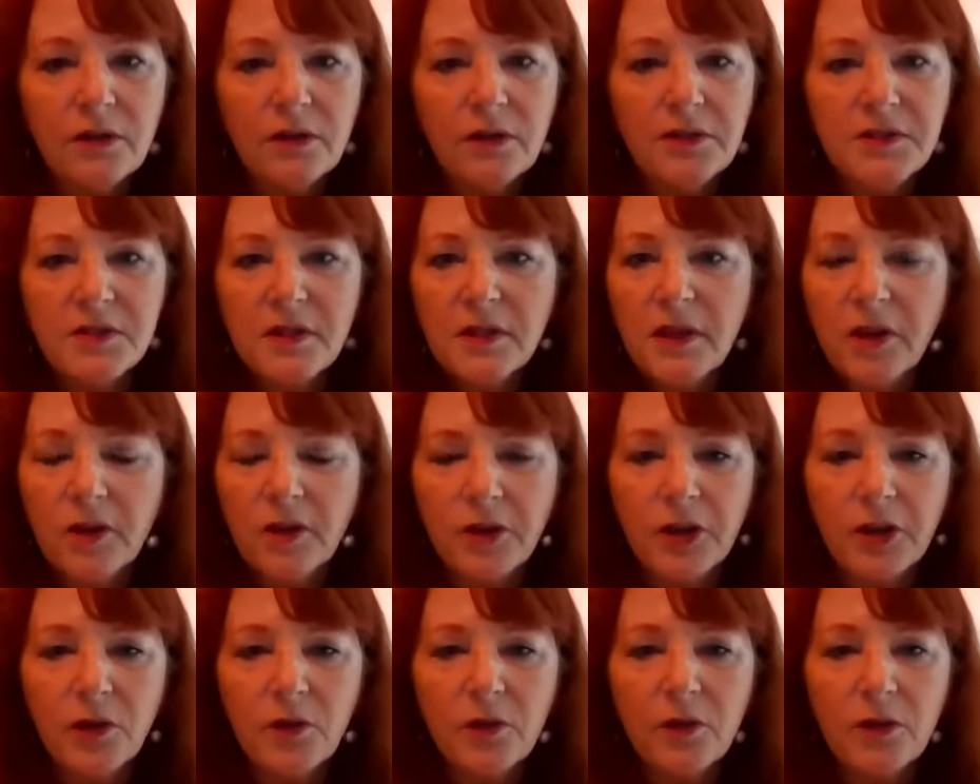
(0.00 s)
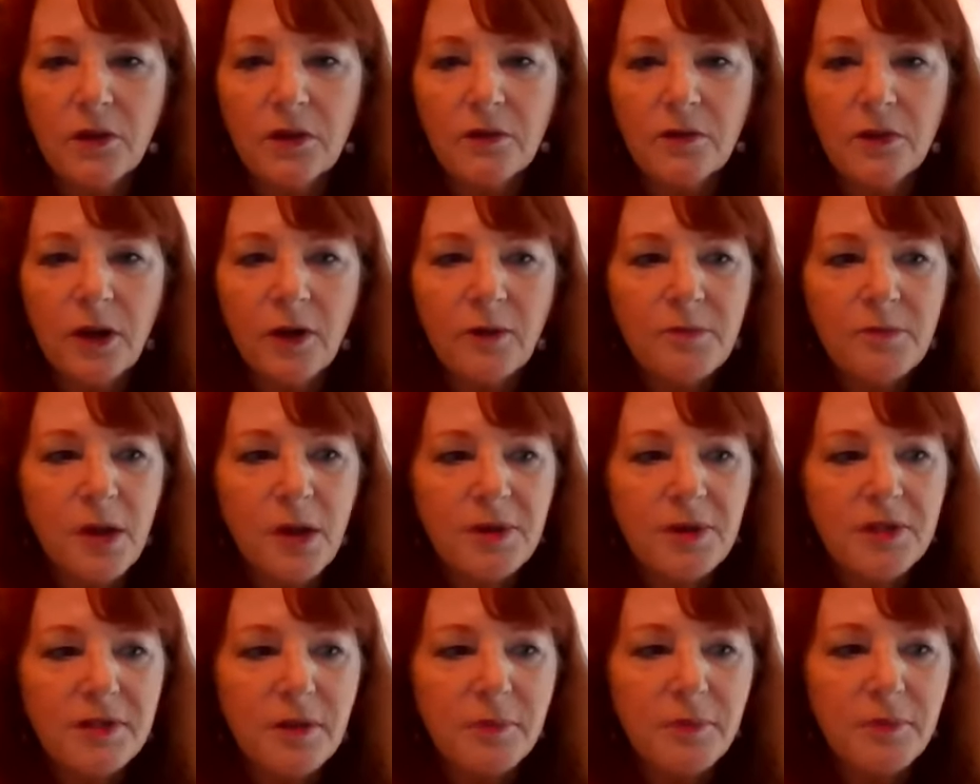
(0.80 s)
a scenario of
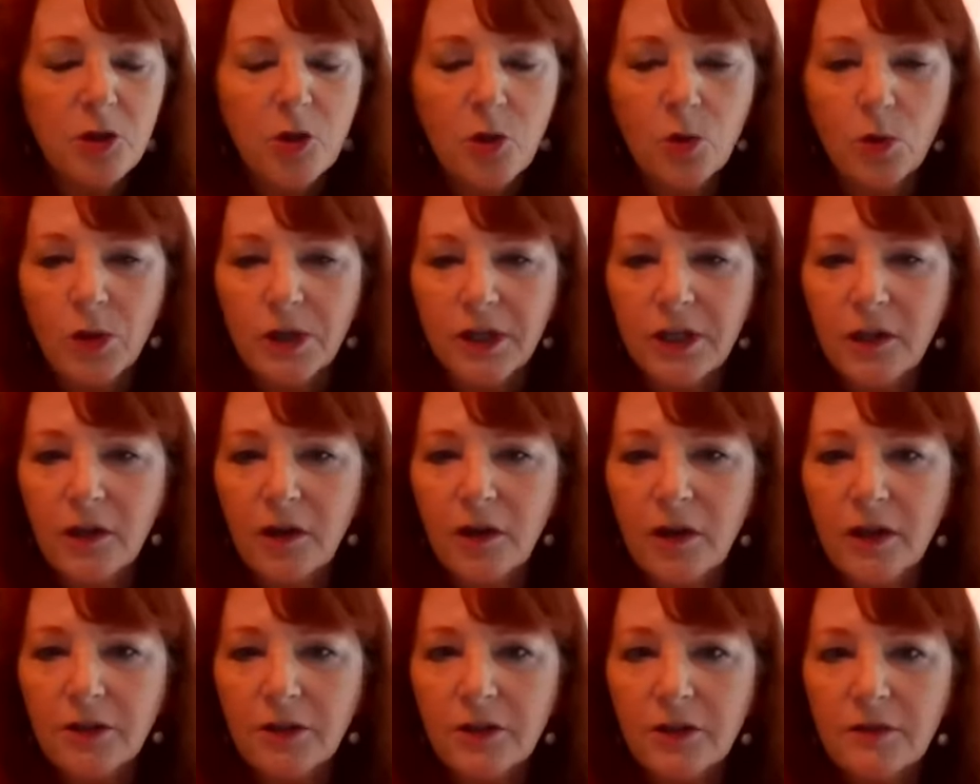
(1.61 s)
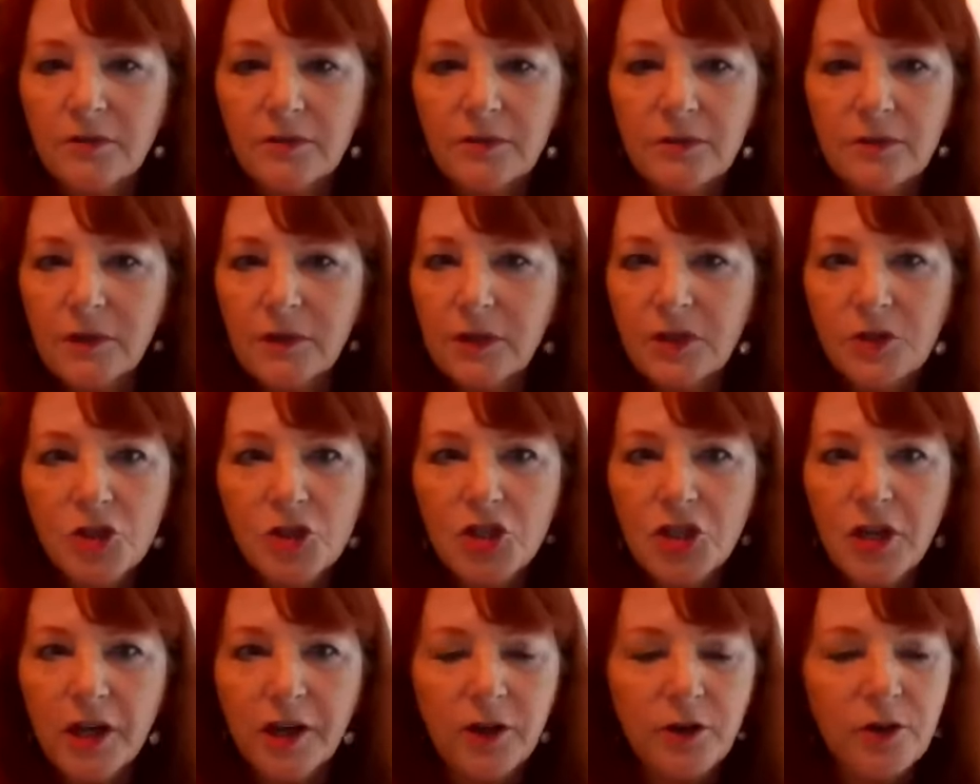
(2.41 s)
maybe something you're working on, you can
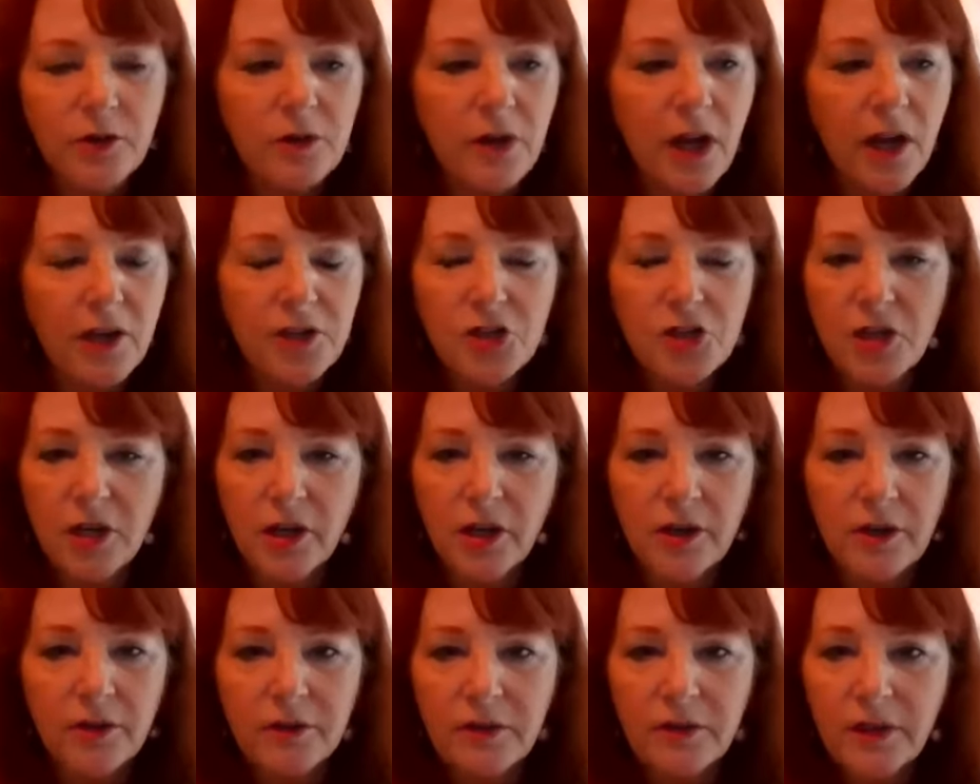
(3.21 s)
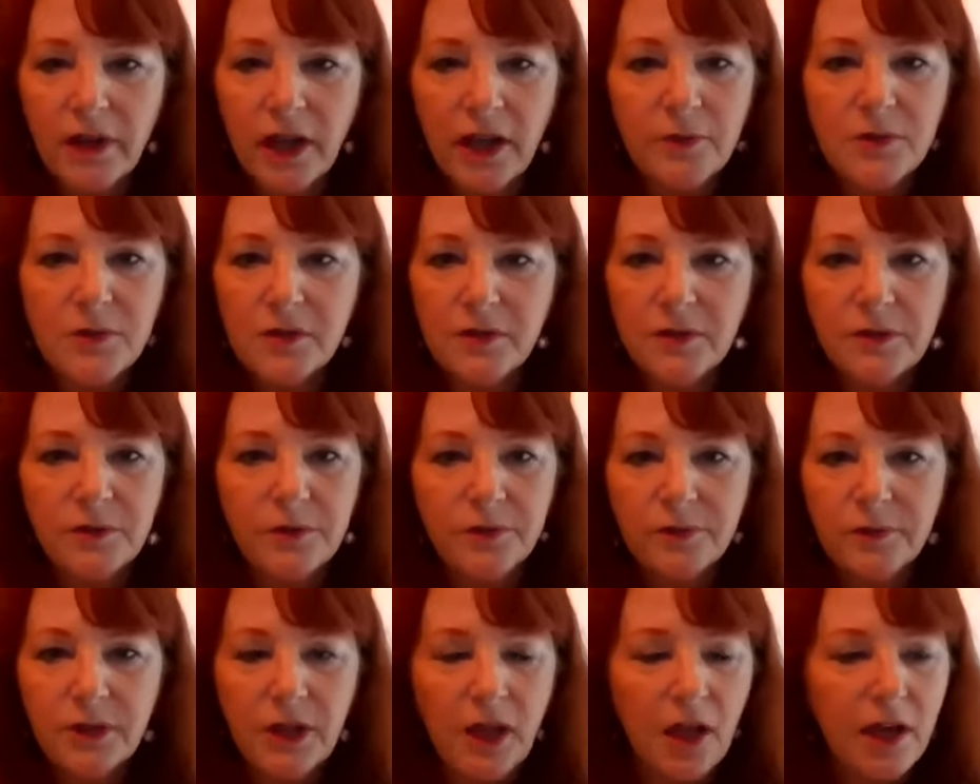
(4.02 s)
share or not share names of
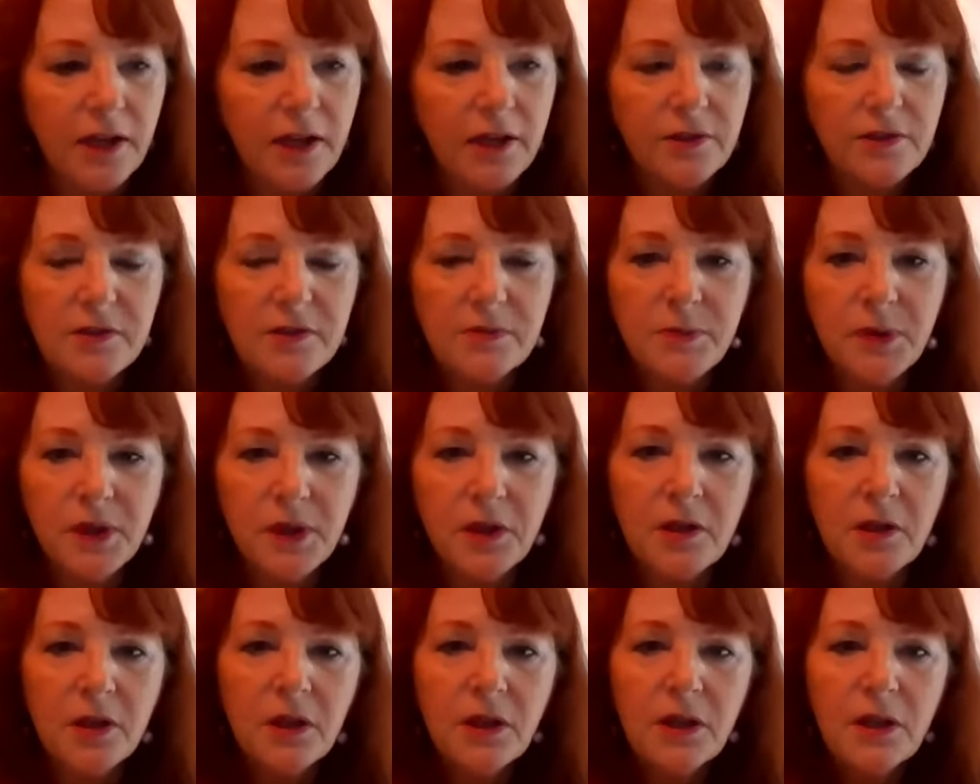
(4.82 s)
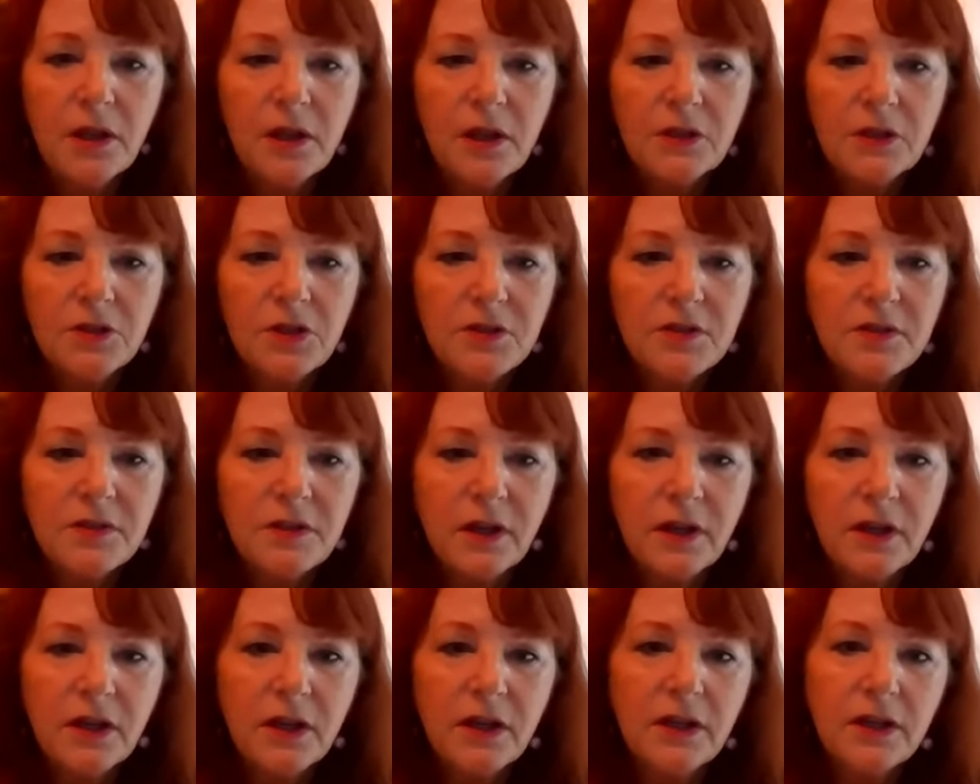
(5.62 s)
clients, but just
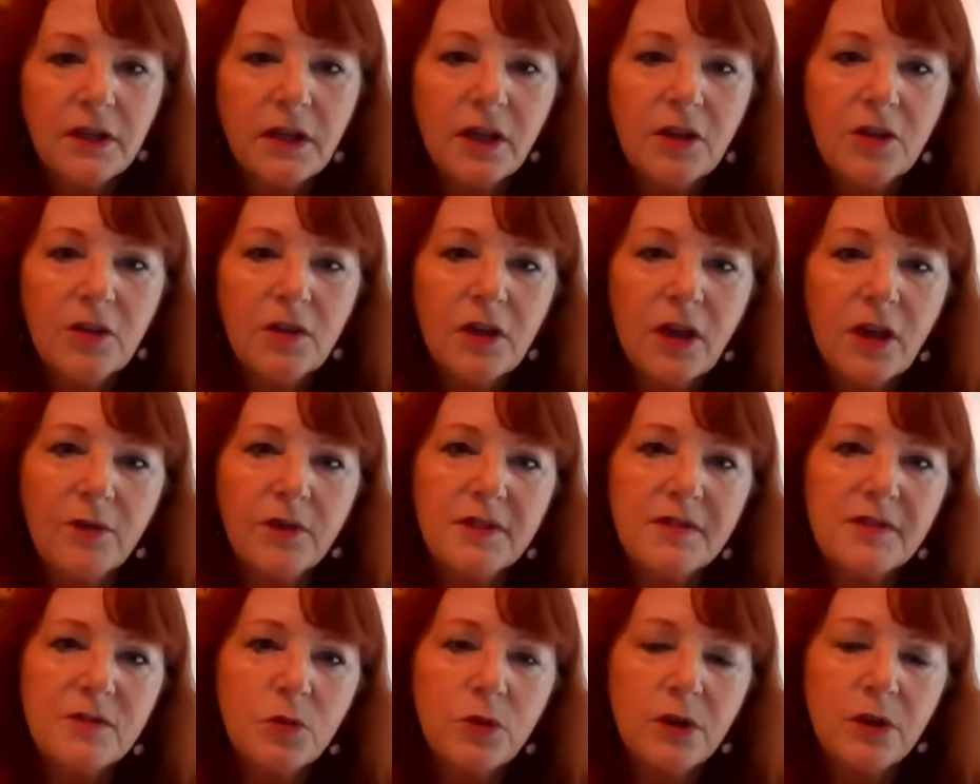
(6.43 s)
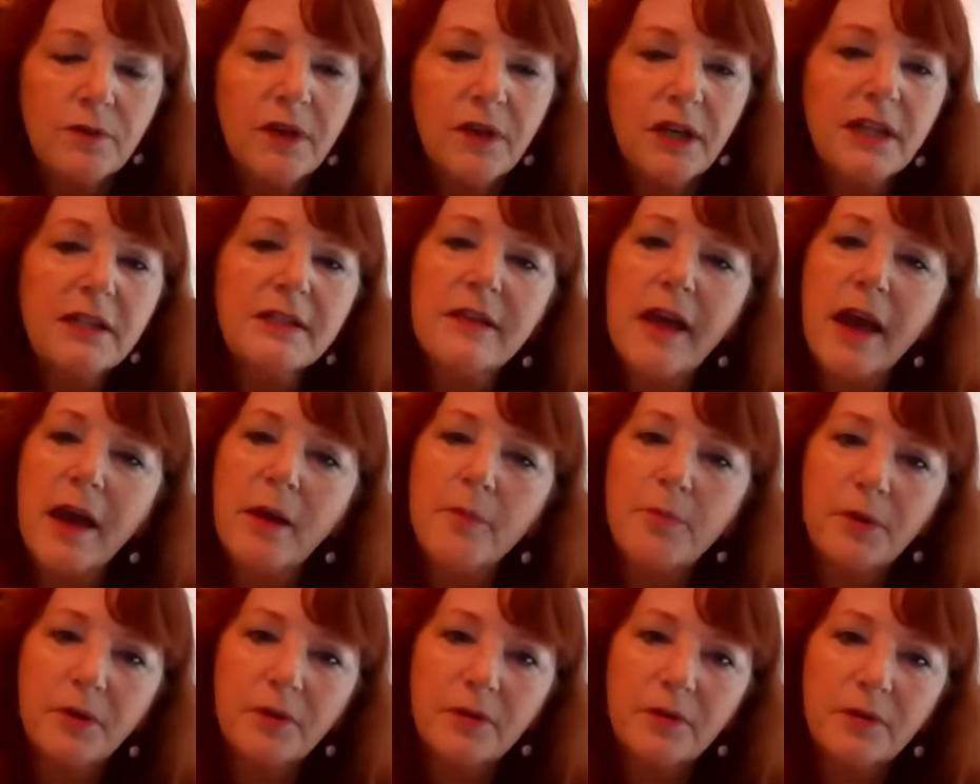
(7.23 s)
can you give us sort of an
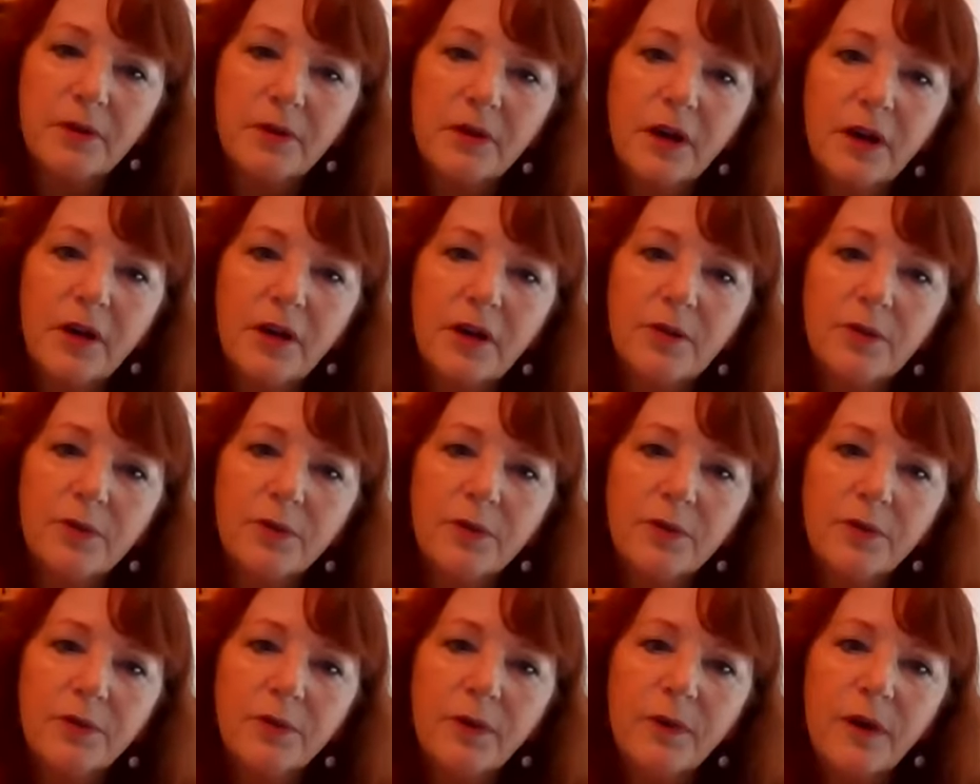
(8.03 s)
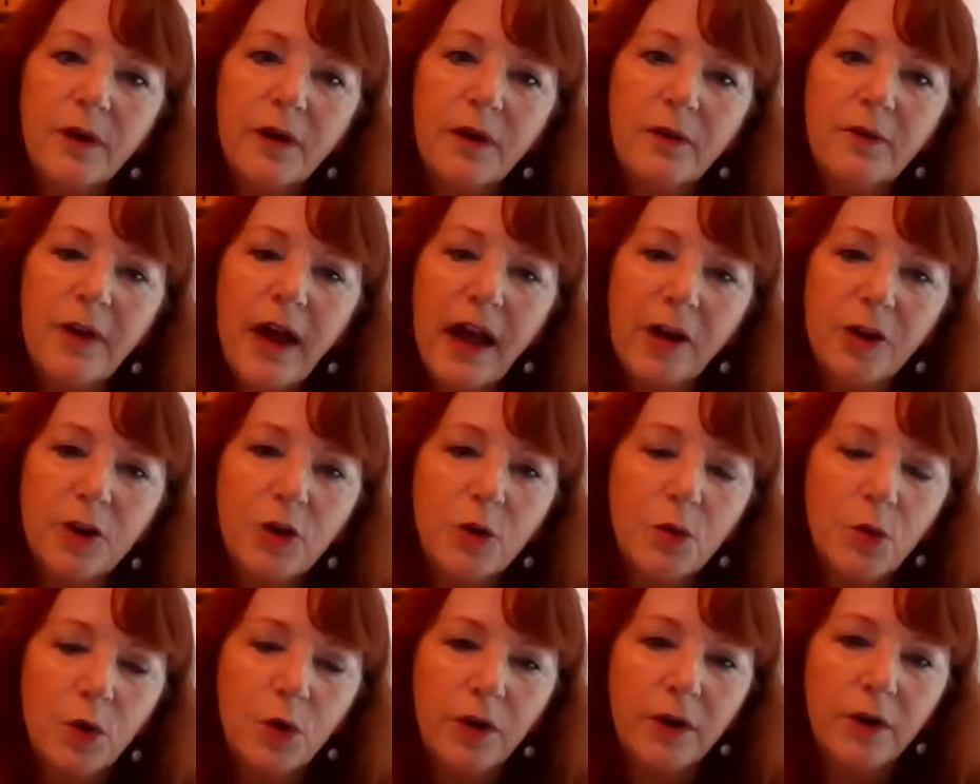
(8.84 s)
example of how
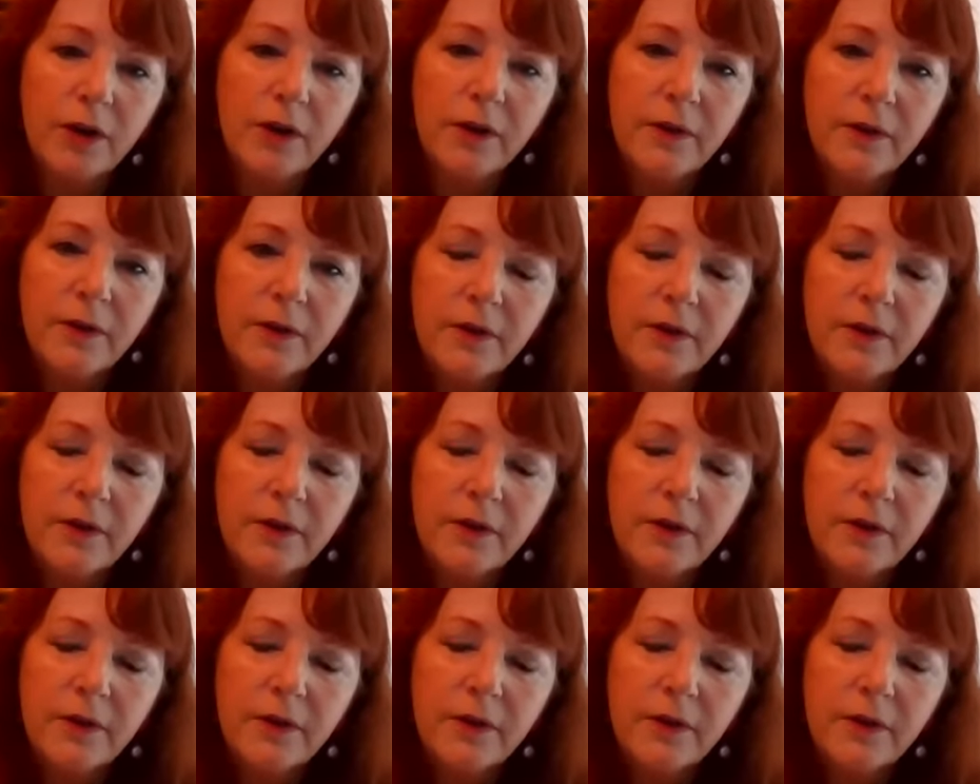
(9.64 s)
you work?